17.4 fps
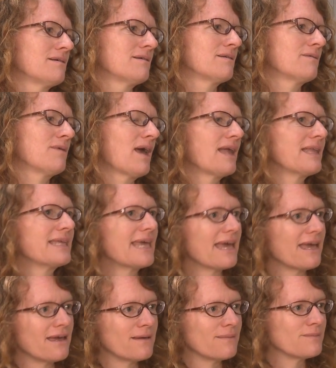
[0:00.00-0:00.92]
We had
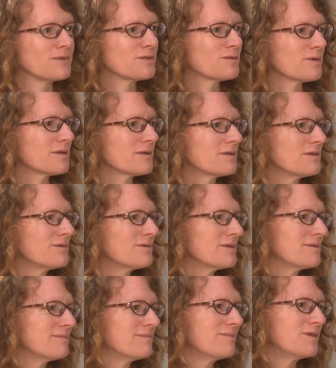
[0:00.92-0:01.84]
games where you
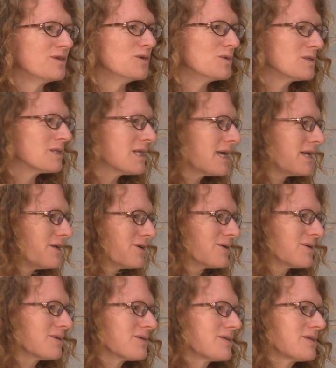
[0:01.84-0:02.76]
would use
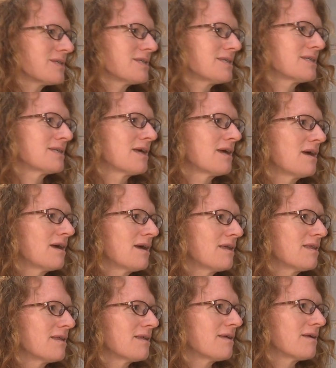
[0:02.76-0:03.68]
letters.
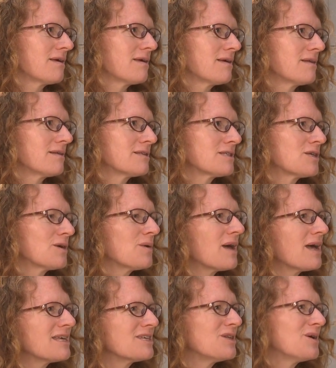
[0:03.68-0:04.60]
So,
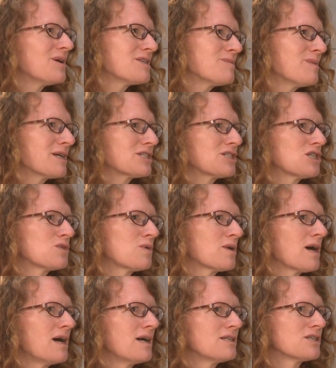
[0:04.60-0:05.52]
as much as
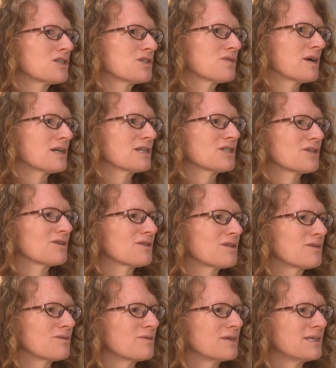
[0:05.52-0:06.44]
we're
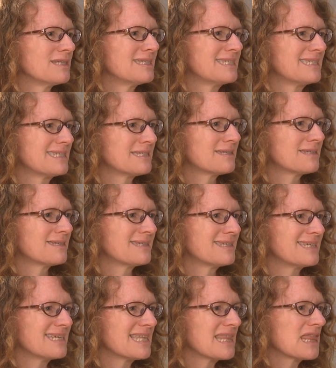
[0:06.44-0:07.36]
unstructured, we
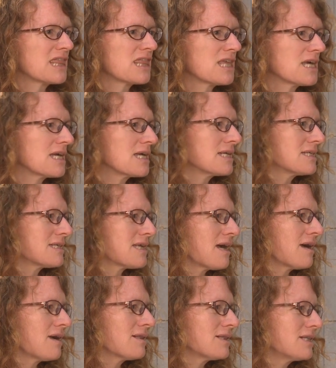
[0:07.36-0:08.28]
did things
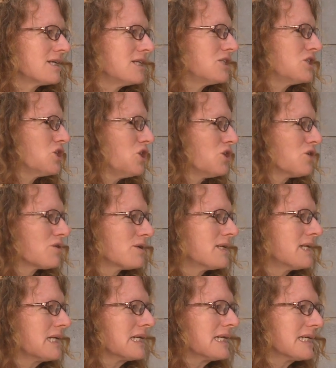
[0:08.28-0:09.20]
that lead to
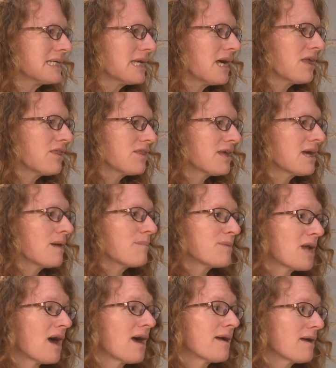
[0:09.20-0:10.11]
learning, I think.
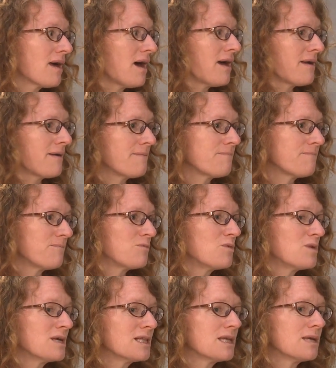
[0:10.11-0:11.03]
But I
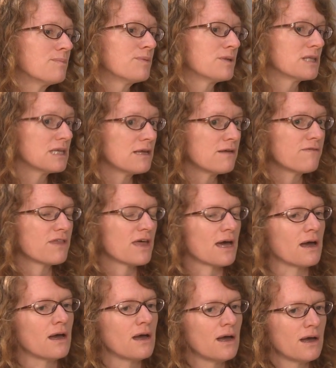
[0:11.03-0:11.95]
really believe
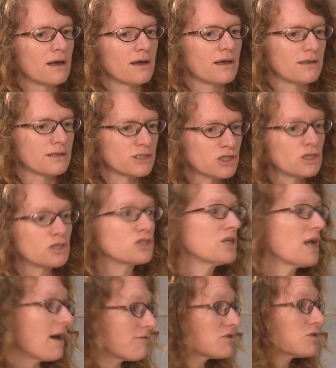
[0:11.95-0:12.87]
that
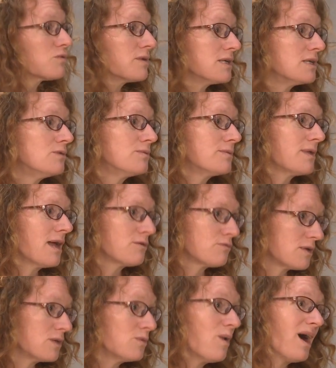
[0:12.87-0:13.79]
children have to read
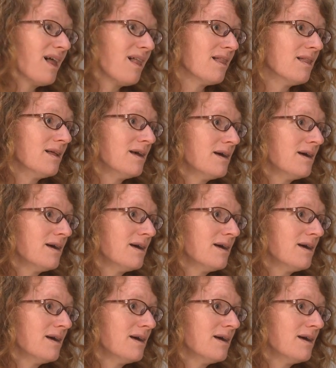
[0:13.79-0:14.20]
and read well